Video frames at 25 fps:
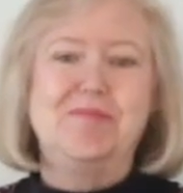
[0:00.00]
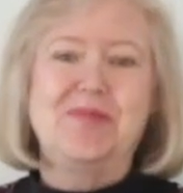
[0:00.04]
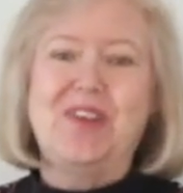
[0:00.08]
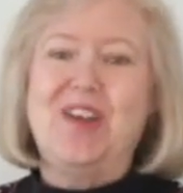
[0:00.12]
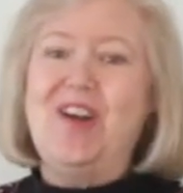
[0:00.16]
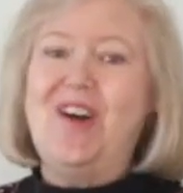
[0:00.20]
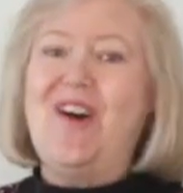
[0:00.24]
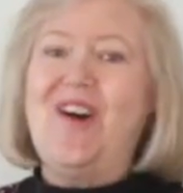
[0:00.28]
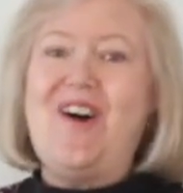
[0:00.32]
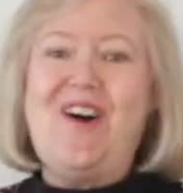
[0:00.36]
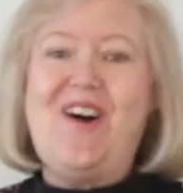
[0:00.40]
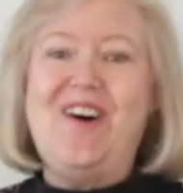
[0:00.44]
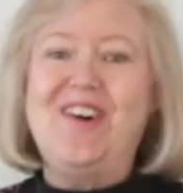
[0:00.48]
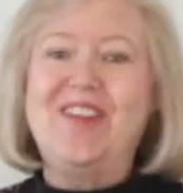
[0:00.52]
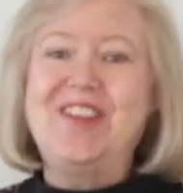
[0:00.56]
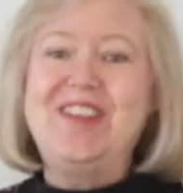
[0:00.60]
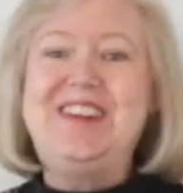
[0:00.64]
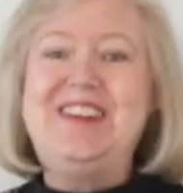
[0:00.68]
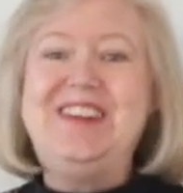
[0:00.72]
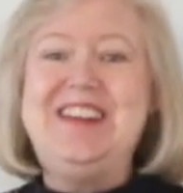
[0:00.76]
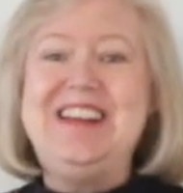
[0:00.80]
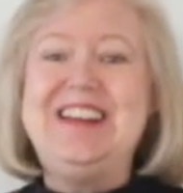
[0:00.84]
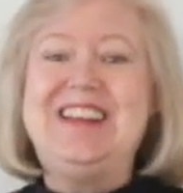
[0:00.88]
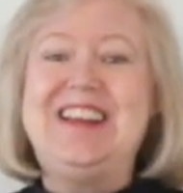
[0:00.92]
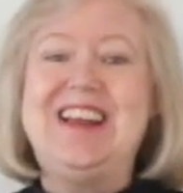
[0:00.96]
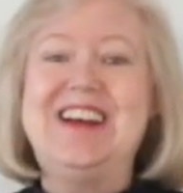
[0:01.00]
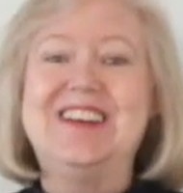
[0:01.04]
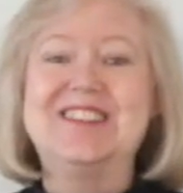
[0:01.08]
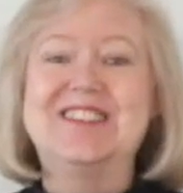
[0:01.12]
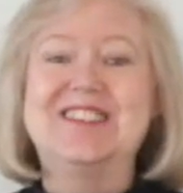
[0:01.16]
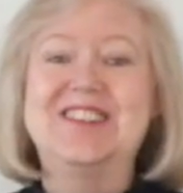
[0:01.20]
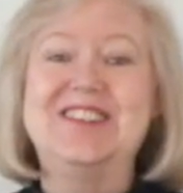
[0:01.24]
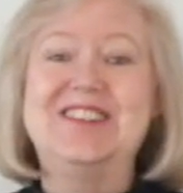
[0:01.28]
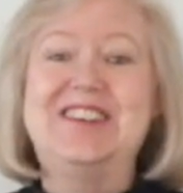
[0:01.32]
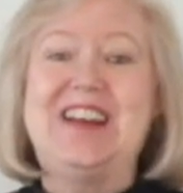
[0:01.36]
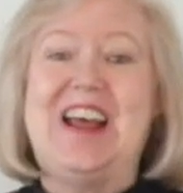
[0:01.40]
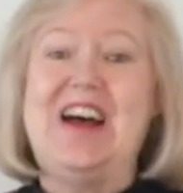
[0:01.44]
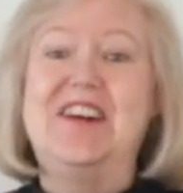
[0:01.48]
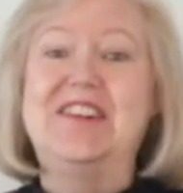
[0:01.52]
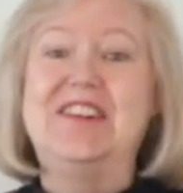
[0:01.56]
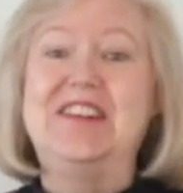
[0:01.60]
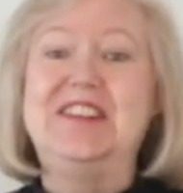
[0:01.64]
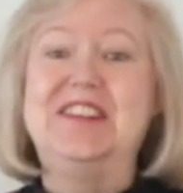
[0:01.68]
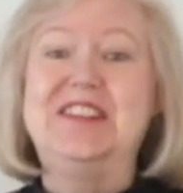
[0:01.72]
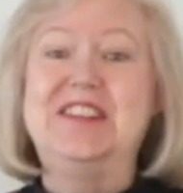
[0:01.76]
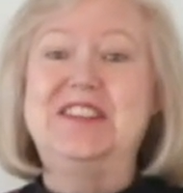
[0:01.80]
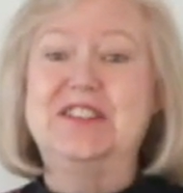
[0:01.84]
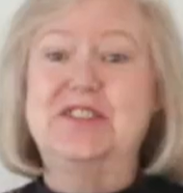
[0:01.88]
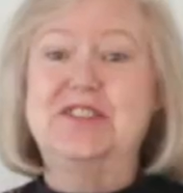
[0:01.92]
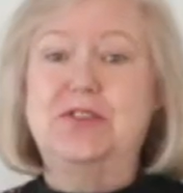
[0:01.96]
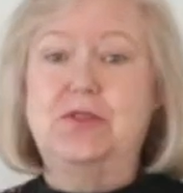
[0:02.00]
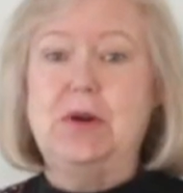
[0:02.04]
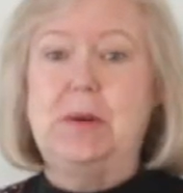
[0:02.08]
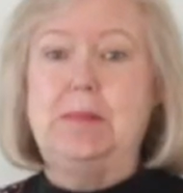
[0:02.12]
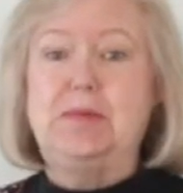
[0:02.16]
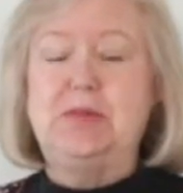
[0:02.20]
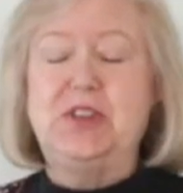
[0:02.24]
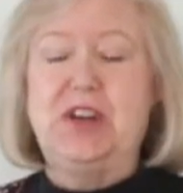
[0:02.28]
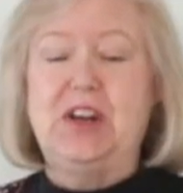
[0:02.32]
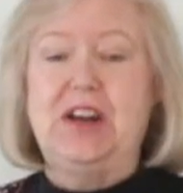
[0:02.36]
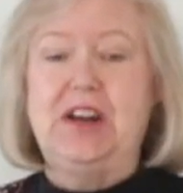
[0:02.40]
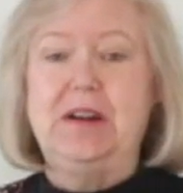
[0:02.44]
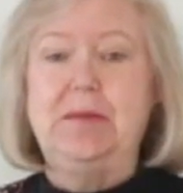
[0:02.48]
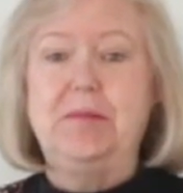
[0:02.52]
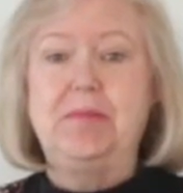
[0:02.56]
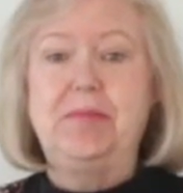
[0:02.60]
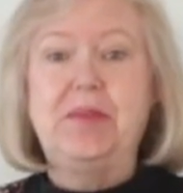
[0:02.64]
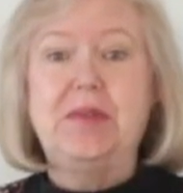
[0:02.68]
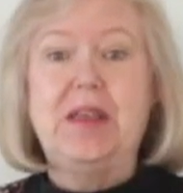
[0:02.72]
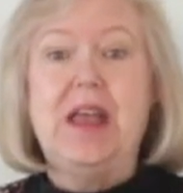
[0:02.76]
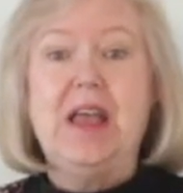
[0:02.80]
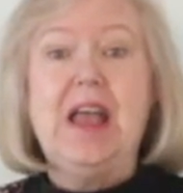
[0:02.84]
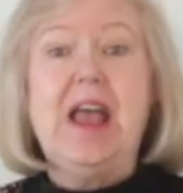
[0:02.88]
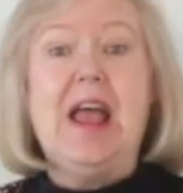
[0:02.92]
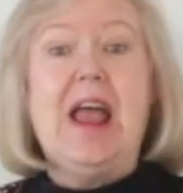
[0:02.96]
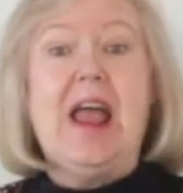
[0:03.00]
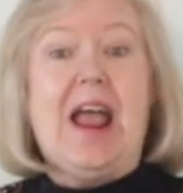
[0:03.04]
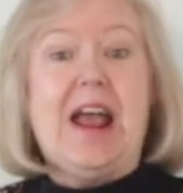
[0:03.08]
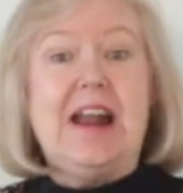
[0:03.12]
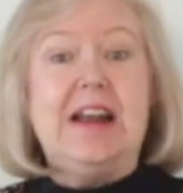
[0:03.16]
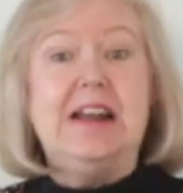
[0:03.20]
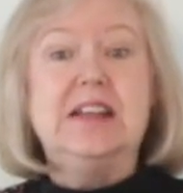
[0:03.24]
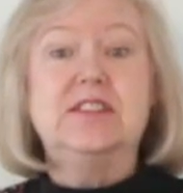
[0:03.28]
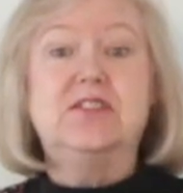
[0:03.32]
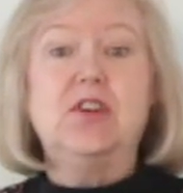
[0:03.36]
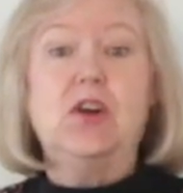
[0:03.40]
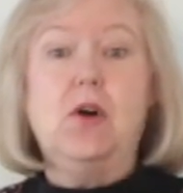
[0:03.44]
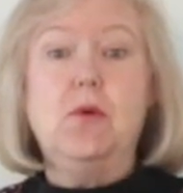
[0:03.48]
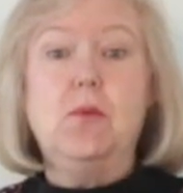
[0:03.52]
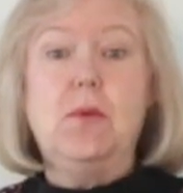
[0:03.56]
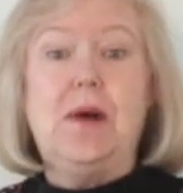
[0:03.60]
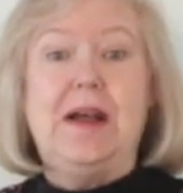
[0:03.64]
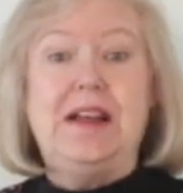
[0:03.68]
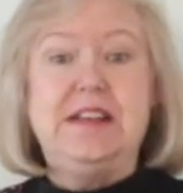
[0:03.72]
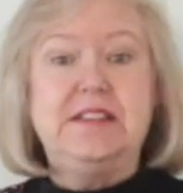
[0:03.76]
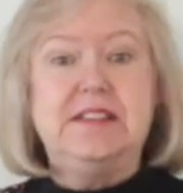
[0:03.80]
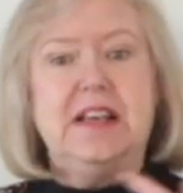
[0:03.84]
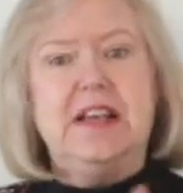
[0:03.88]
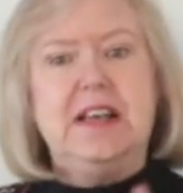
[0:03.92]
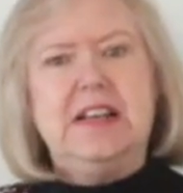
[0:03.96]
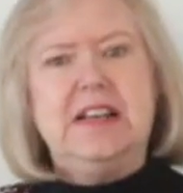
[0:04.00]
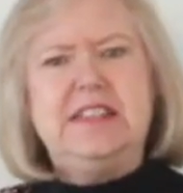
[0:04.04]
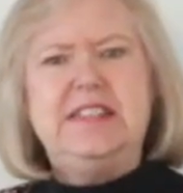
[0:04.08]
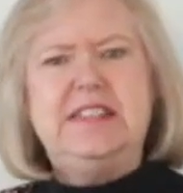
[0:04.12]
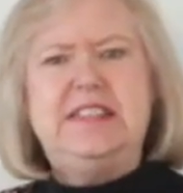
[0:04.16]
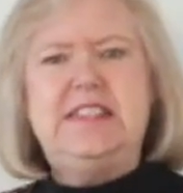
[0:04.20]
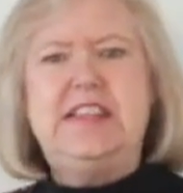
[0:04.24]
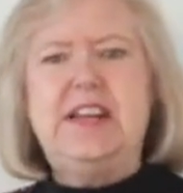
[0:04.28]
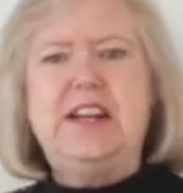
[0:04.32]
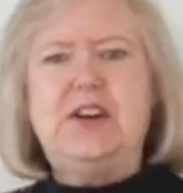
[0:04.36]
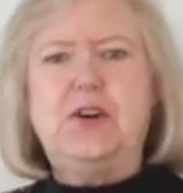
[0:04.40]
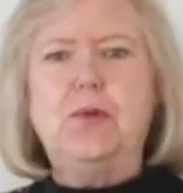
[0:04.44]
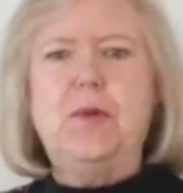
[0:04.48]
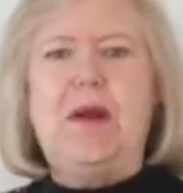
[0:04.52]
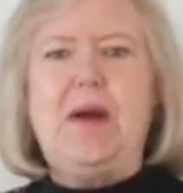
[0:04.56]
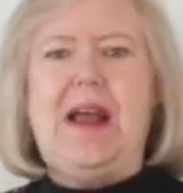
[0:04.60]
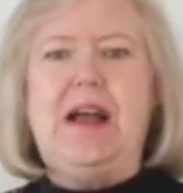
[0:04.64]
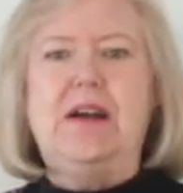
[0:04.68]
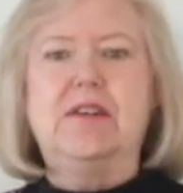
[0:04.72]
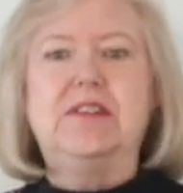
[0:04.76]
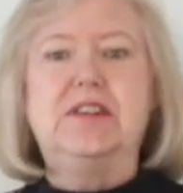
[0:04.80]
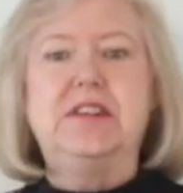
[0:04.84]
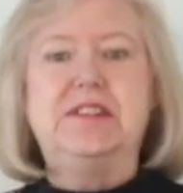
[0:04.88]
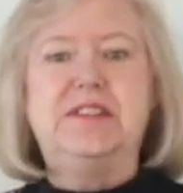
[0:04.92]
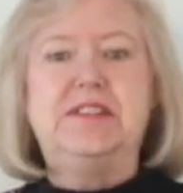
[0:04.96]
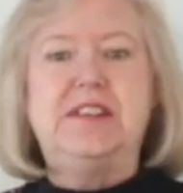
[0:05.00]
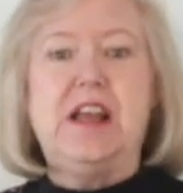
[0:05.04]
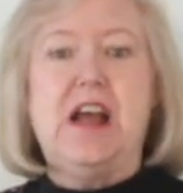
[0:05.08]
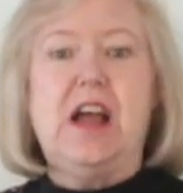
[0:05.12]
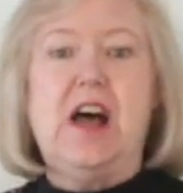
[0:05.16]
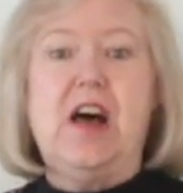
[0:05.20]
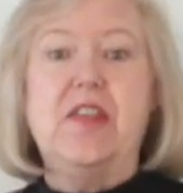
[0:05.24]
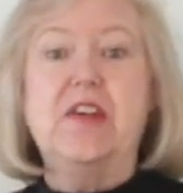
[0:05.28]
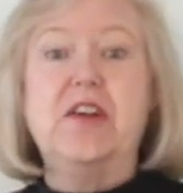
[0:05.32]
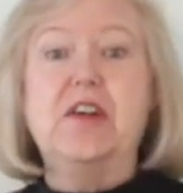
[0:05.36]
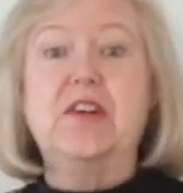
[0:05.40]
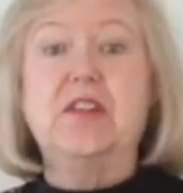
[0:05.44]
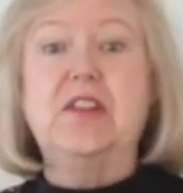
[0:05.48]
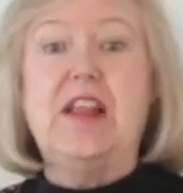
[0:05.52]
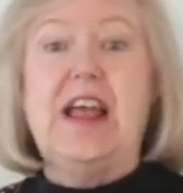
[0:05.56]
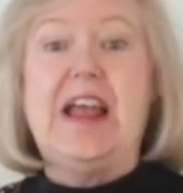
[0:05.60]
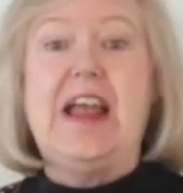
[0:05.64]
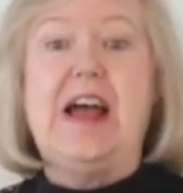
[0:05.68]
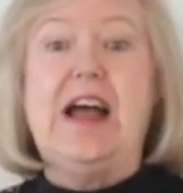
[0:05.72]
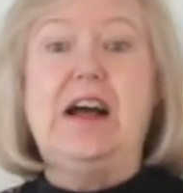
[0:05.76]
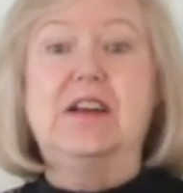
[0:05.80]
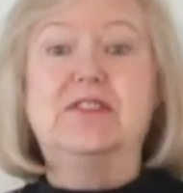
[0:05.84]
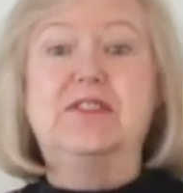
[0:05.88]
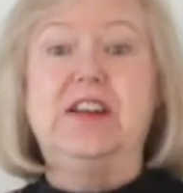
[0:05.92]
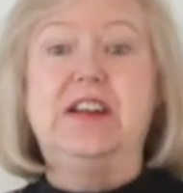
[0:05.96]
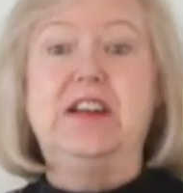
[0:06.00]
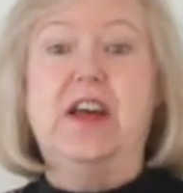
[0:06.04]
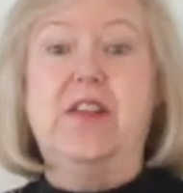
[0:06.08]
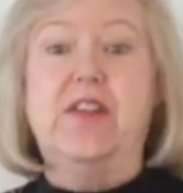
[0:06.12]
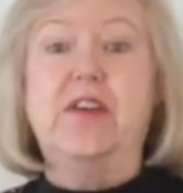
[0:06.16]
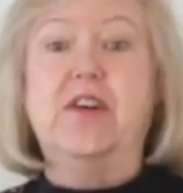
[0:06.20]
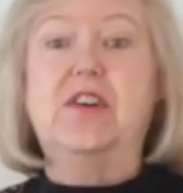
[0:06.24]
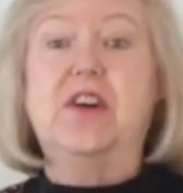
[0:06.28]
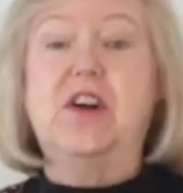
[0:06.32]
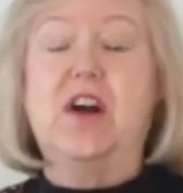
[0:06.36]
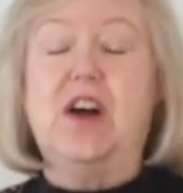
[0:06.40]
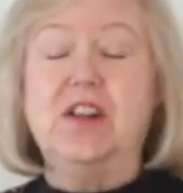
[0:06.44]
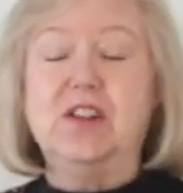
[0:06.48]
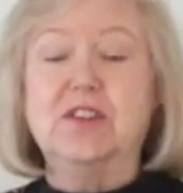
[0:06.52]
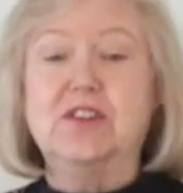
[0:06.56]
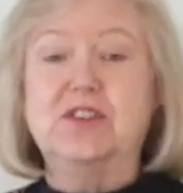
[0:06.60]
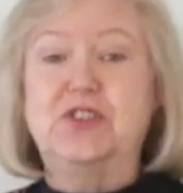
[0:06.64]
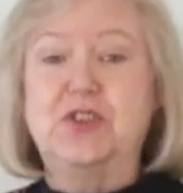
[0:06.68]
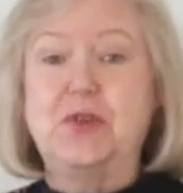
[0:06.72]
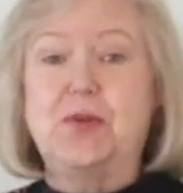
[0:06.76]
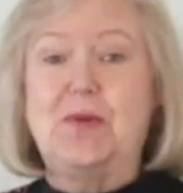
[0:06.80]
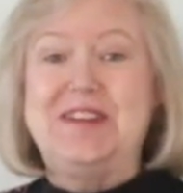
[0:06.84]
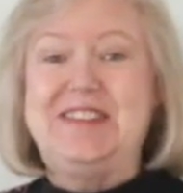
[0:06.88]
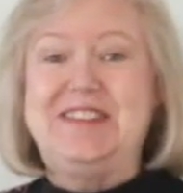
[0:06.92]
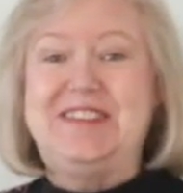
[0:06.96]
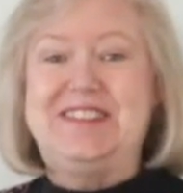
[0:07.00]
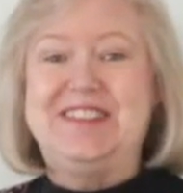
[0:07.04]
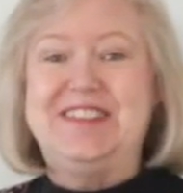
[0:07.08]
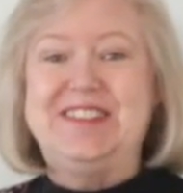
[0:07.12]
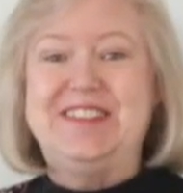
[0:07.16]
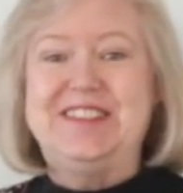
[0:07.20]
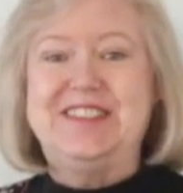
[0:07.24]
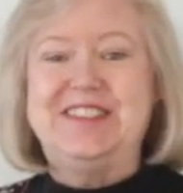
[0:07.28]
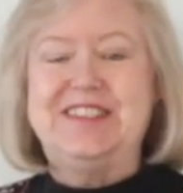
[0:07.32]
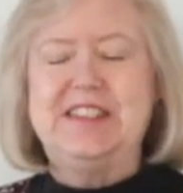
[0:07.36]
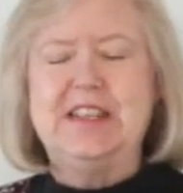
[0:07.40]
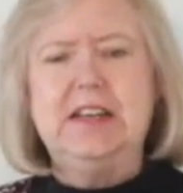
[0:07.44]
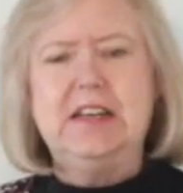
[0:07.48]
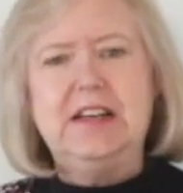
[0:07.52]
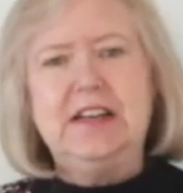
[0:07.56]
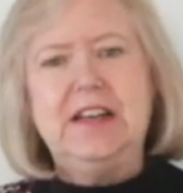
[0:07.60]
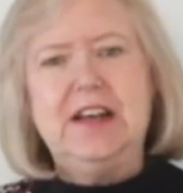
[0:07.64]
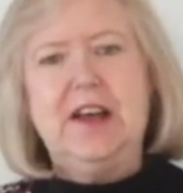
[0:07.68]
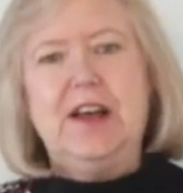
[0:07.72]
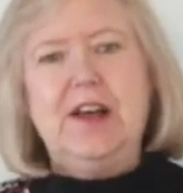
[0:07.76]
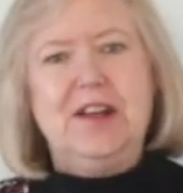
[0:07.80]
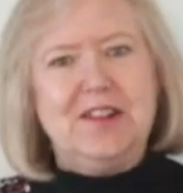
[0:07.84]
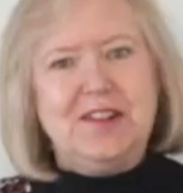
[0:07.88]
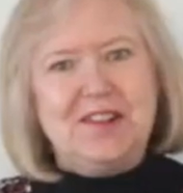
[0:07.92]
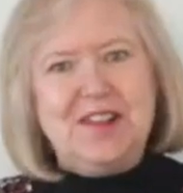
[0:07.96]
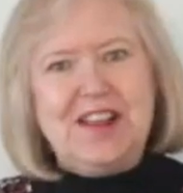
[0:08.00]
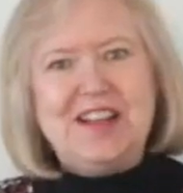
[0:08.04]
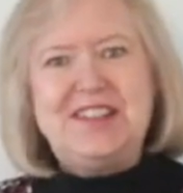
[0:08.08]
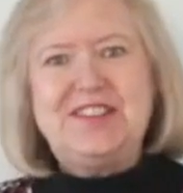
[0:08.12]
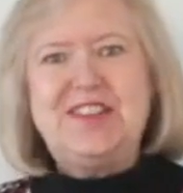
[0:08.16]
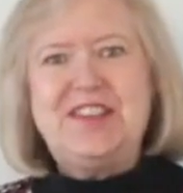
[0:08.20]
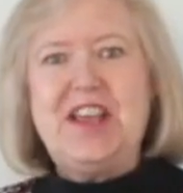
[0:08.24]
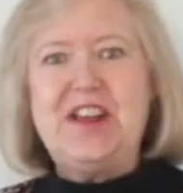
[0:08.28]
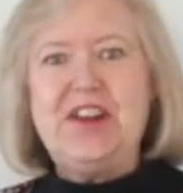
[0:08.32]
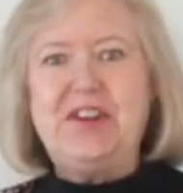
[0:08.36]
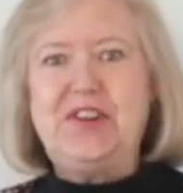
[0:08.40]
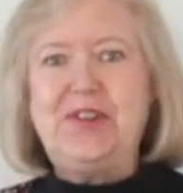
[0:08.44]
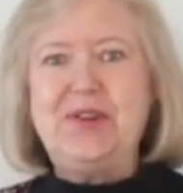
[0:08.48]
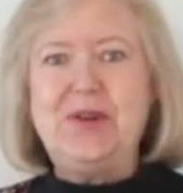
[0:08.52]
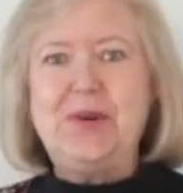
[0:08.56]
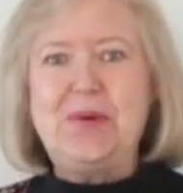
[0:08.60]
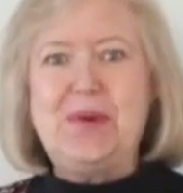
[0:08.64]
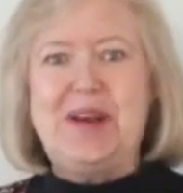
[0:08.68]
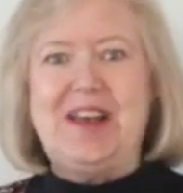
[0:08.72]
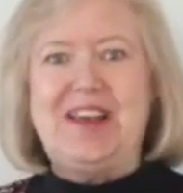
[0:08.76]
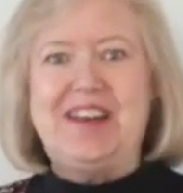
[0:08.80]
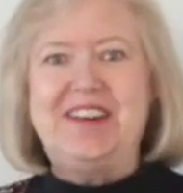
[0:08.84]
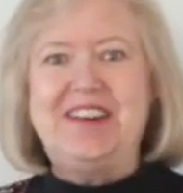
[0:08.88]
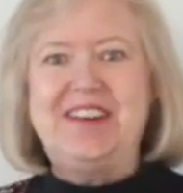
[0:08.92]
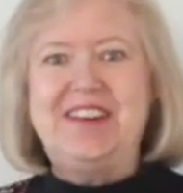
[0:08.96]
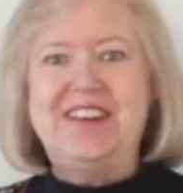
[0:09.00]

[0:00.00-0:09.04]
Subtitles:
All the details are down in the description. And as always, stick around to see other layouts and other color choices. Let's get to it.